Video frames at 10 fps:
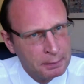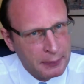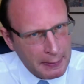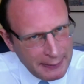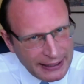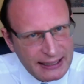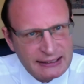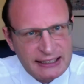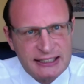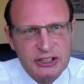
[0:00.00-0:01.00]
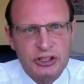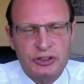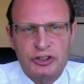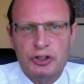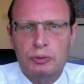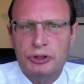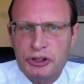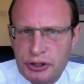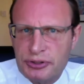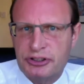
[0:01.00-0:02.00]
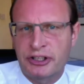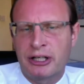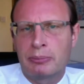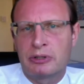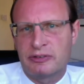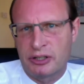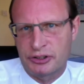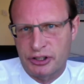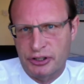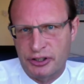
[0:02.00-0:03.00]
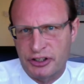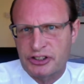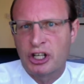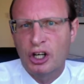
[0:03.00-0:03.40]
making decisions to reduce the number of our journeys.